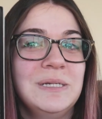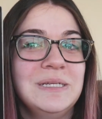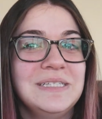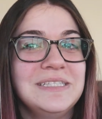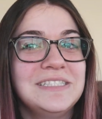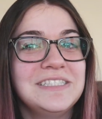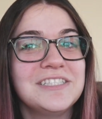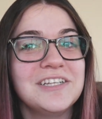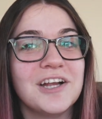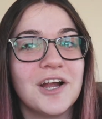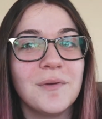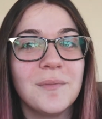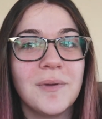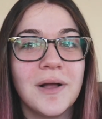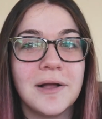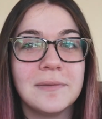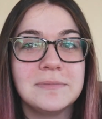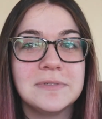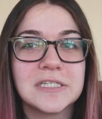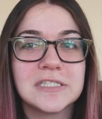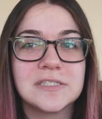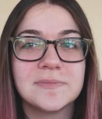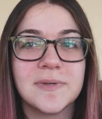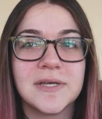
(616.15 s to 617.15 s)
Sharp
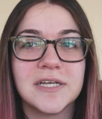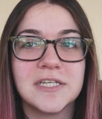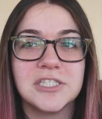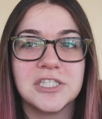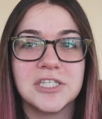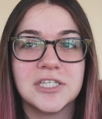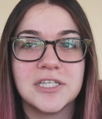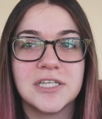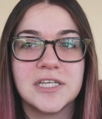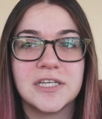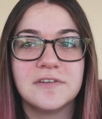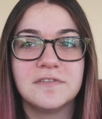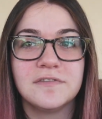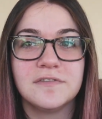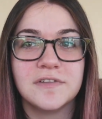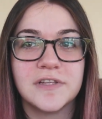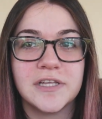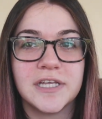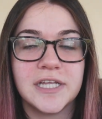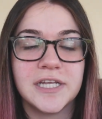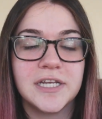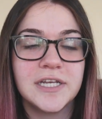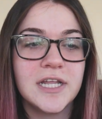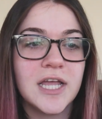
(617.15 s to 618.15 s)
Objects by Gillian
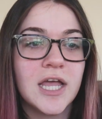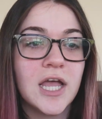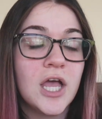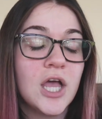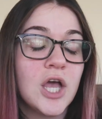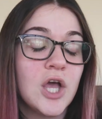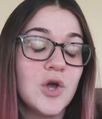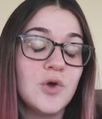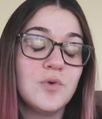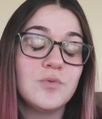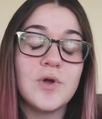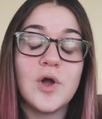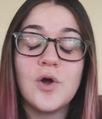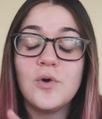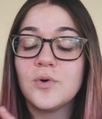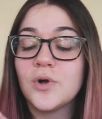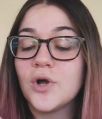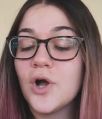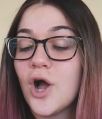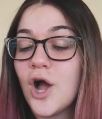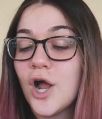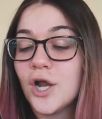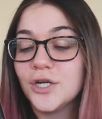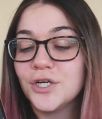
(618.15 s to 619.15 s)
Flynn, who wrote
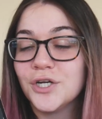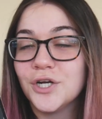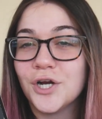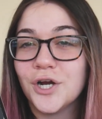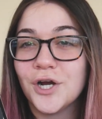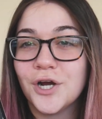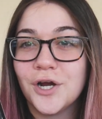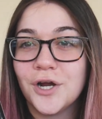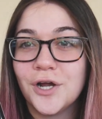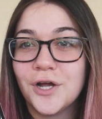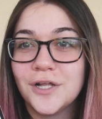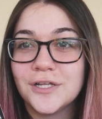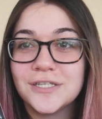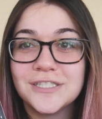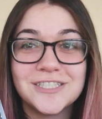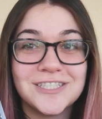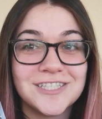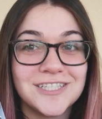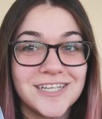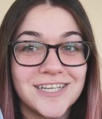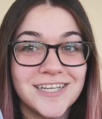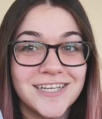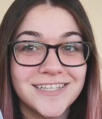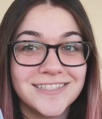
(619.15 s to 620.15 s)
Gone Girl.
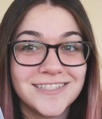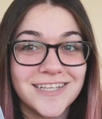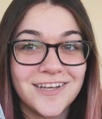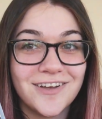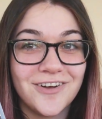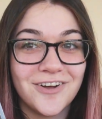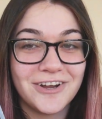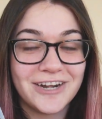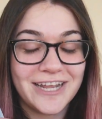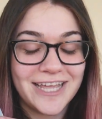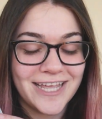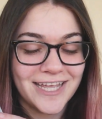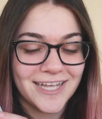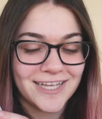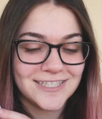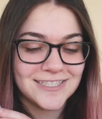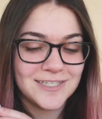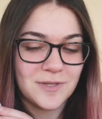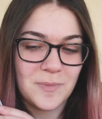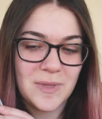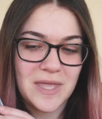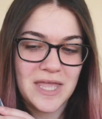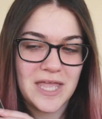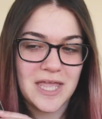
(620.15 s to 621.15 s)
She is iconic
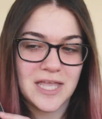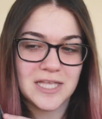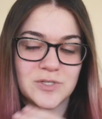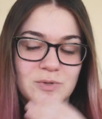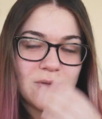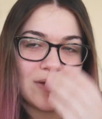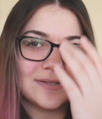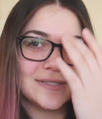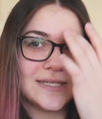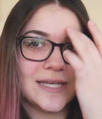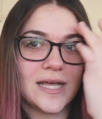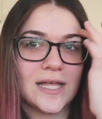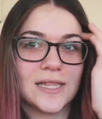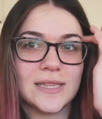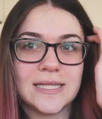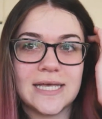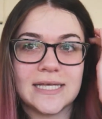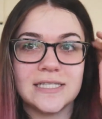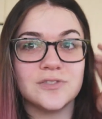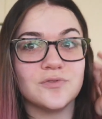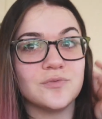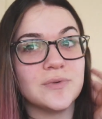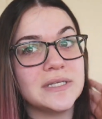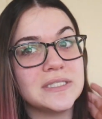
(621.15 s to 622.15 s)
to me. So I was like,
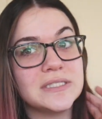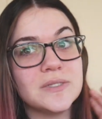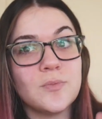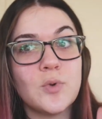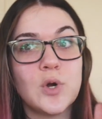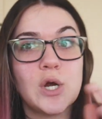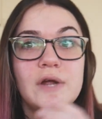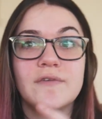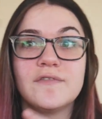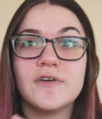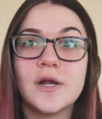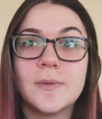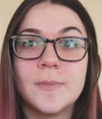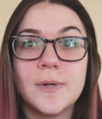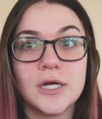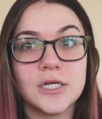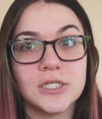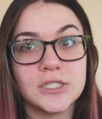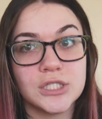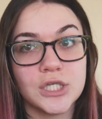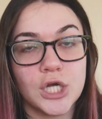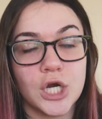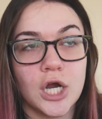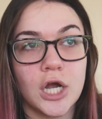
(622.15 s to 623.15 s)
let's read some more of her
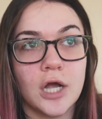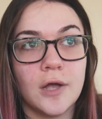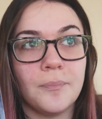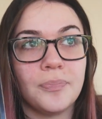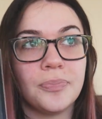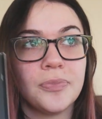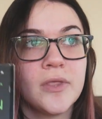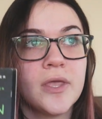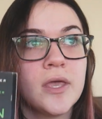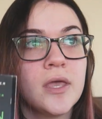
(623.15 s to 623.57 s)
books, girl.